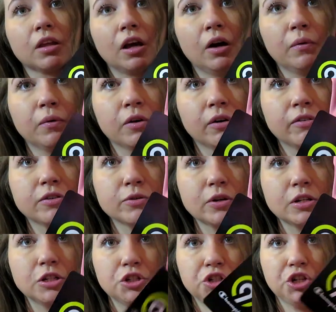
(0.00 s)
I wonder if it's
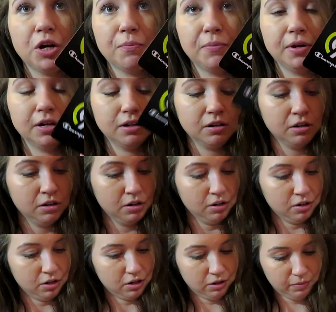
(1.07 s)
because it's Champion
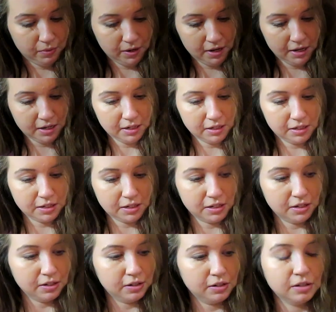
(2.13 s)
and why
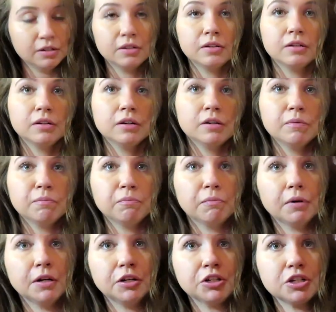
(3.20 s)
it's...
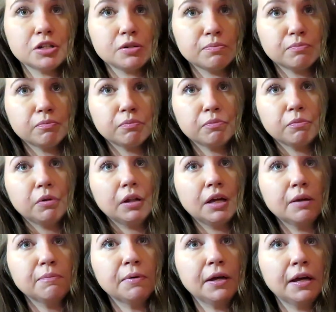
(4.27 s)
But it's just
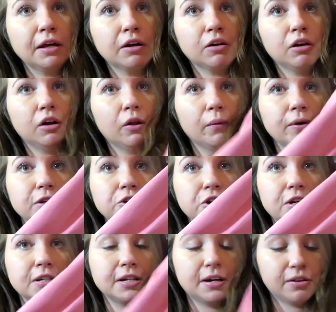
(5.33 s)
plain pink all the way
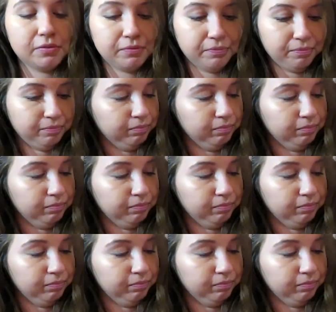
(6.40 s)
straight down